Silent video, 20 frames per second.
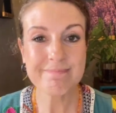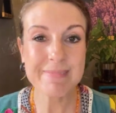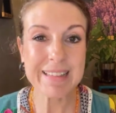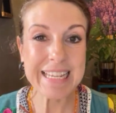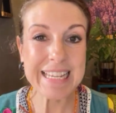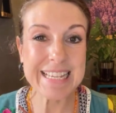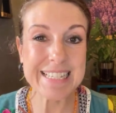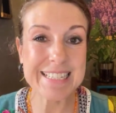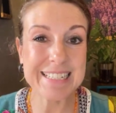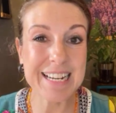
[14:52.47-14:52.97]

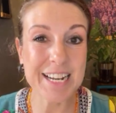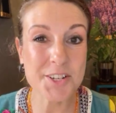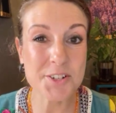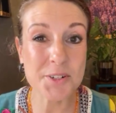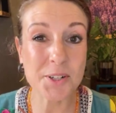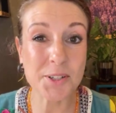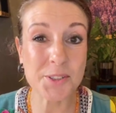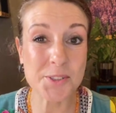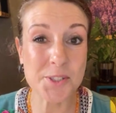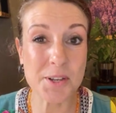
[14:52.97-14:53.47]
here's a
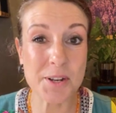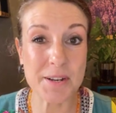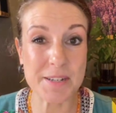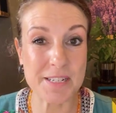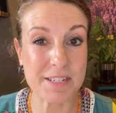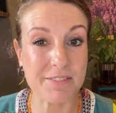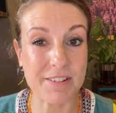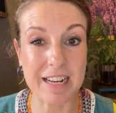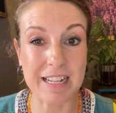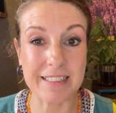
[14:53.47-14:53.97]
natural
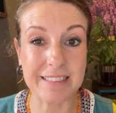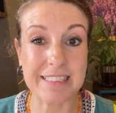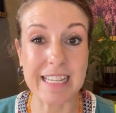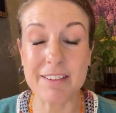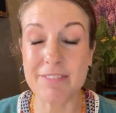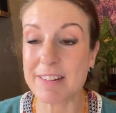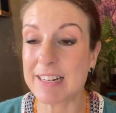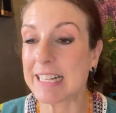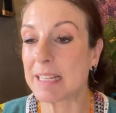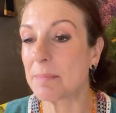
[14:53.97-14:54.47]
alternative, and I'll
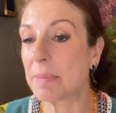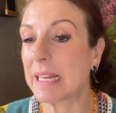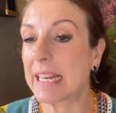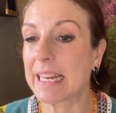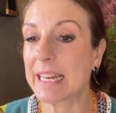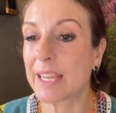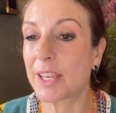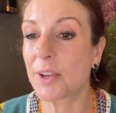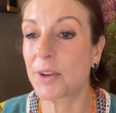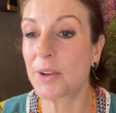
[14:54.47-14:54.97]
definitely be
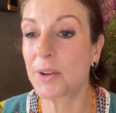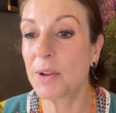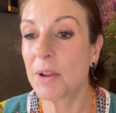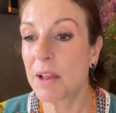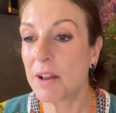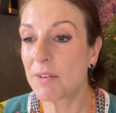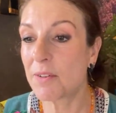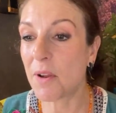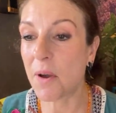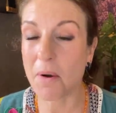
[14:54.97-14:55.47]
letting you
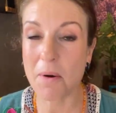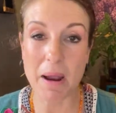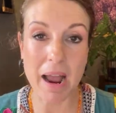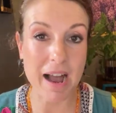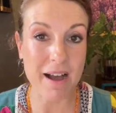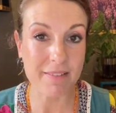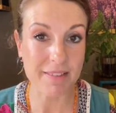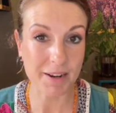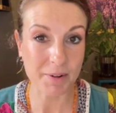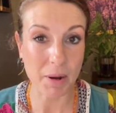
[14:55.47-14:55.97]
know
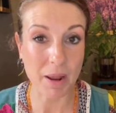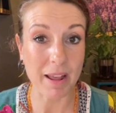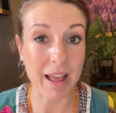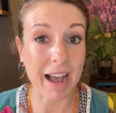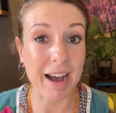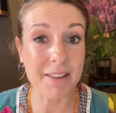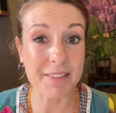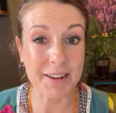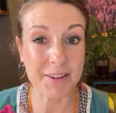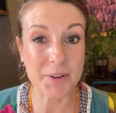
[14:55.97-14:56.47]
how
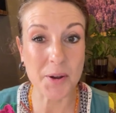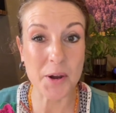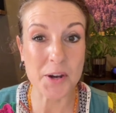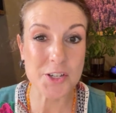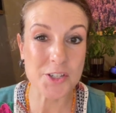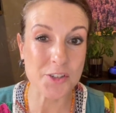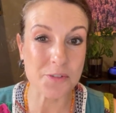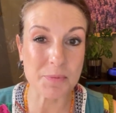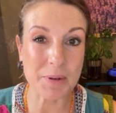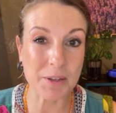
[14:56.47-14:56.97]
that
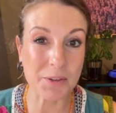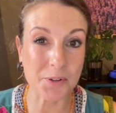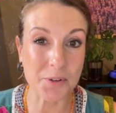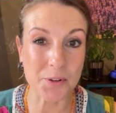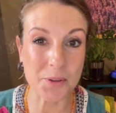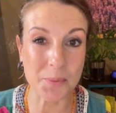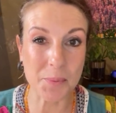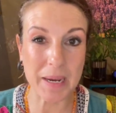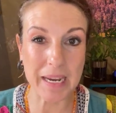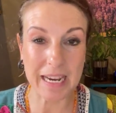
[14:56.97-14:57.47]
goes for me
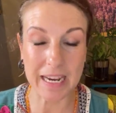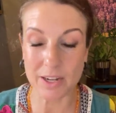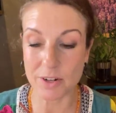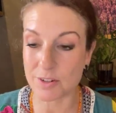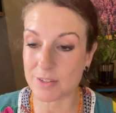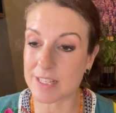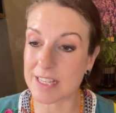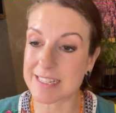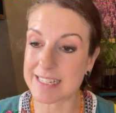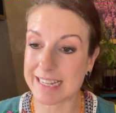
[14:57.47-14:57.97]
through the weekend,
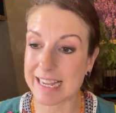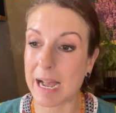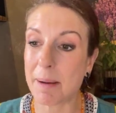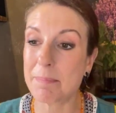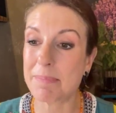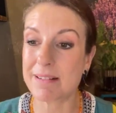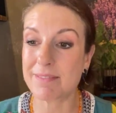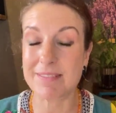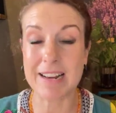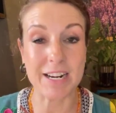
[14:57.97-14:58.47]
because there's a
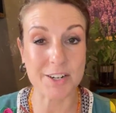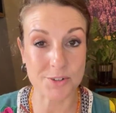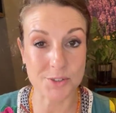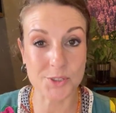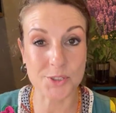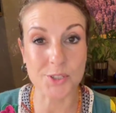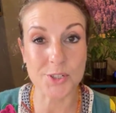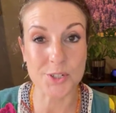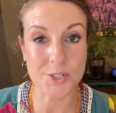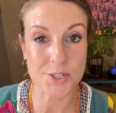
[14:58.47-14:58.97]
couple of natural
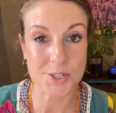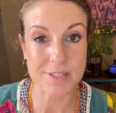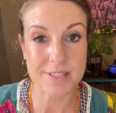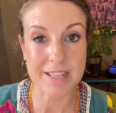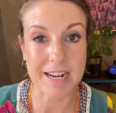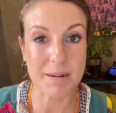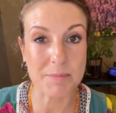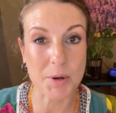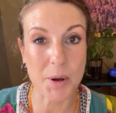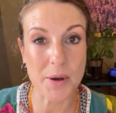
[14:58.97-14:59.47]
solutions
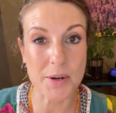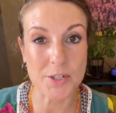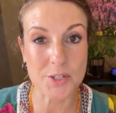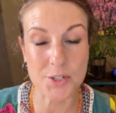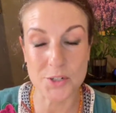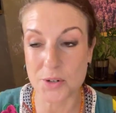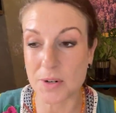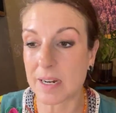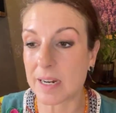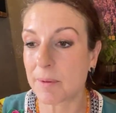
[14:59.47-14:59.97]
that I'm going
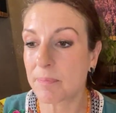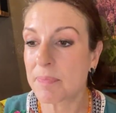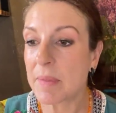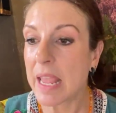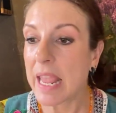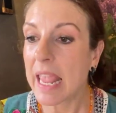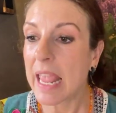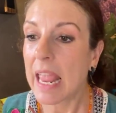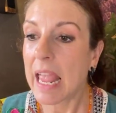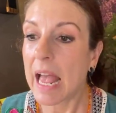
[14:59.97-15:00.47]
to try.
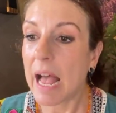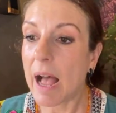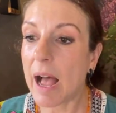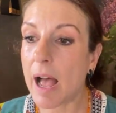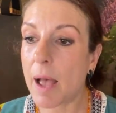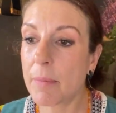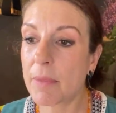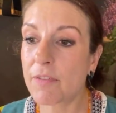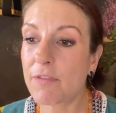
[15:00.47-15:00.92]
The